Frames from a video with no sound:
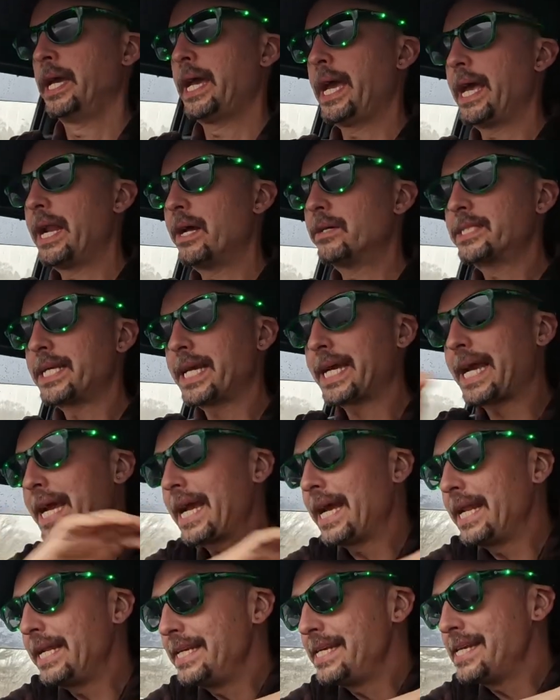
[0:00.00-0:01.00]
And I was like, I
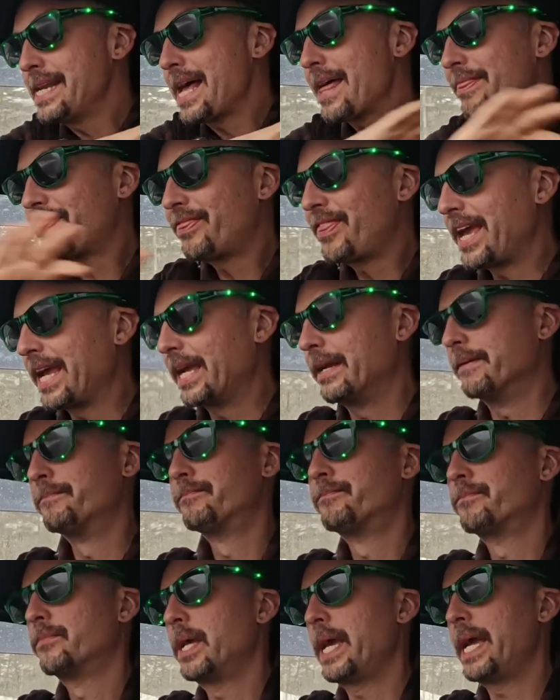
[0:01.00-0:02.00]
got nothing.
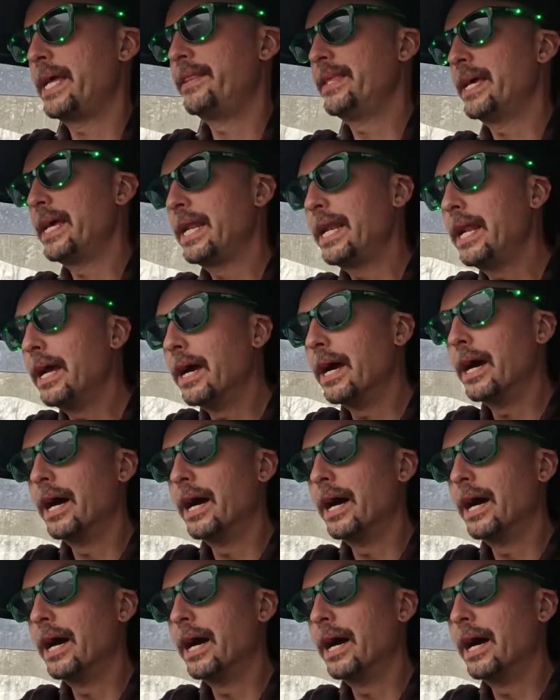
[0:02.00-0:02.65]
And then